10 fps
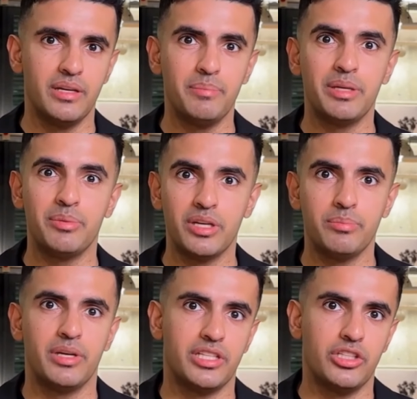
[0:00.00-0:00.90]
People are
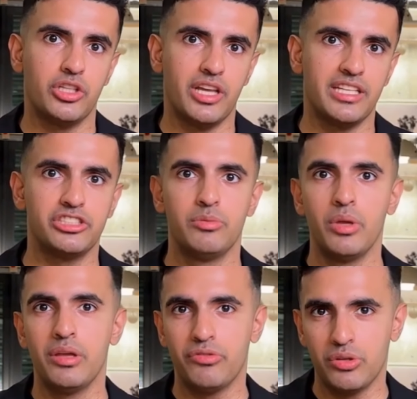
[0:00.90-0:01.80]
building crazy
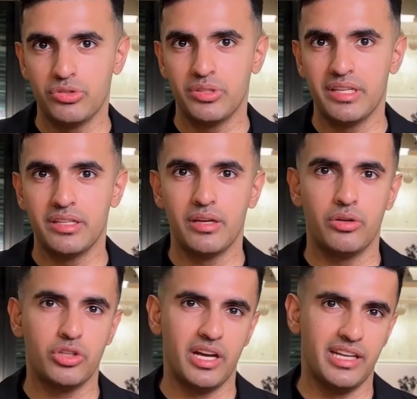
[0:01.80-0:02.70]
workflows with it,
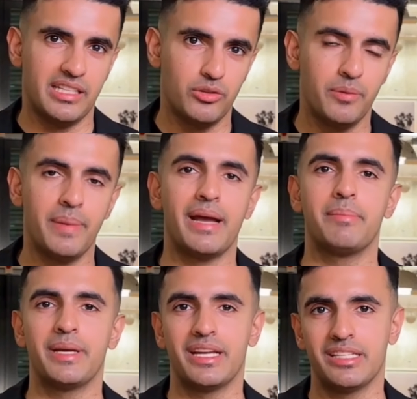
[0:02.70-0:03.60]
running it on Mac
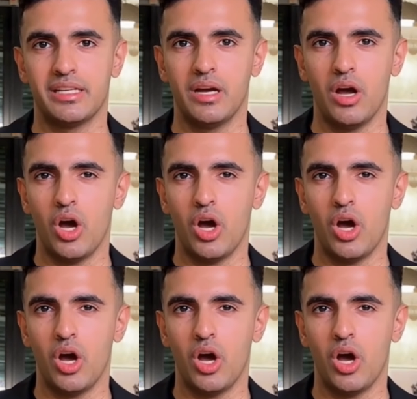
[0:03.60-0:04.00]
Minis,